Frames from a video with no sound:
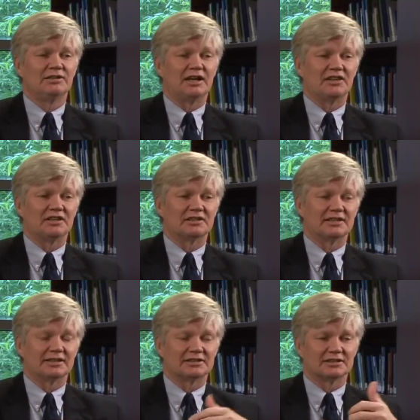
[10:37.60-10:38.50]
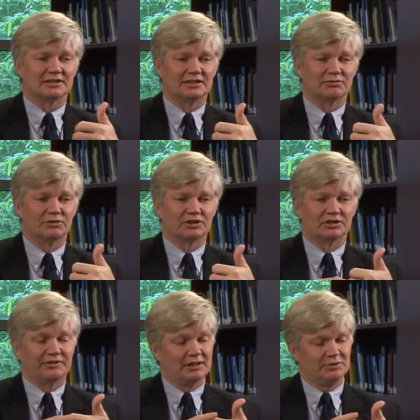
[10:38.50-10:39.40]
I think that uh, we're
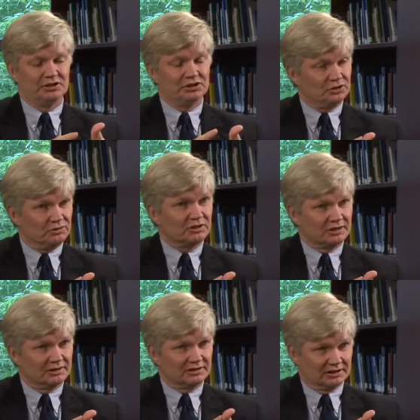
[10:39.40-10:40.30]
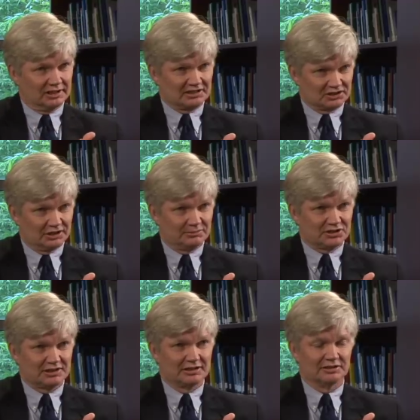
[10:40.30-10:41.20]
developing new
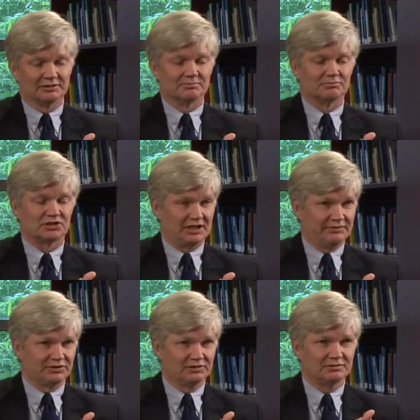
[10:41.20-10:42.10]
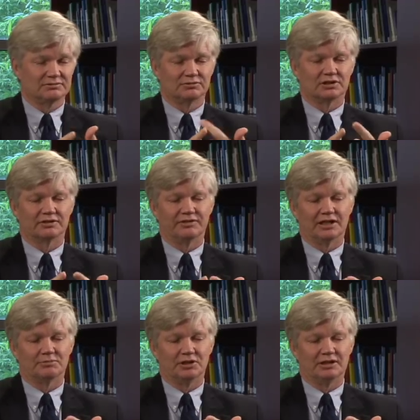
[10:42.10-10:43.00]
colonoscopes that are safer. We're
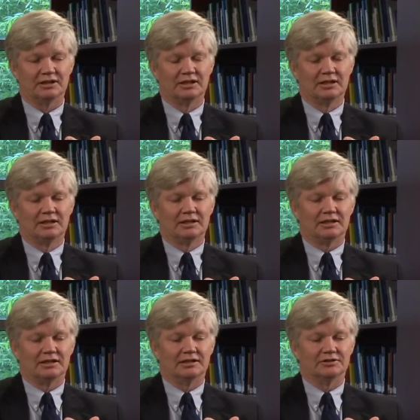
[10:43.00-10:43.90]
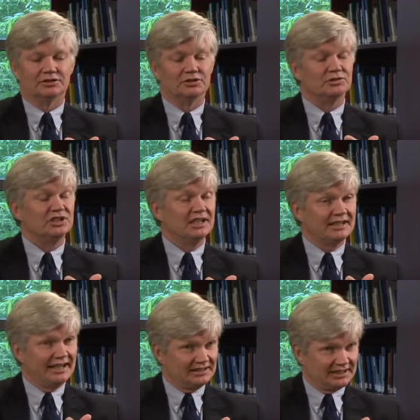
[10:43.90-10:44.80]
developing uh, new
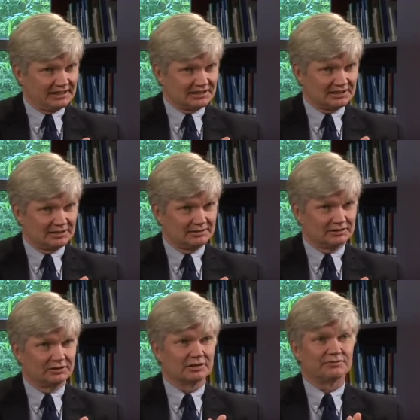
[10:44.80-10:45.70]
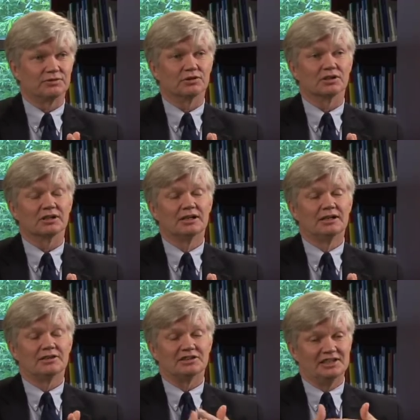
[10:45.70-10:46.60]
DNA tests to look for
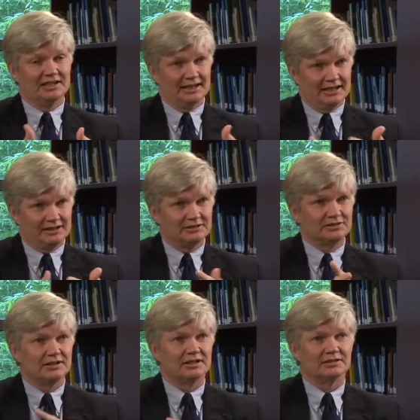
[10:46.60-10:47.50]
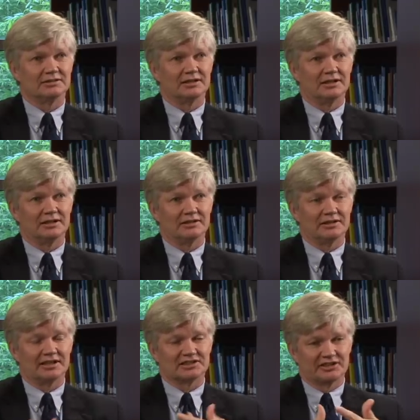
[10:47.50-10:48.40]
the DNA and, and uh,
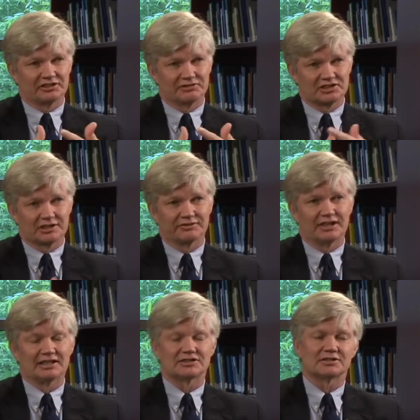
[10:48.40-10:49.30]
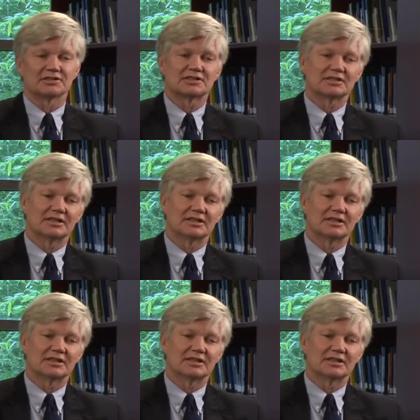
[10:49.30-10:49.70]
that's characteristic of cancers.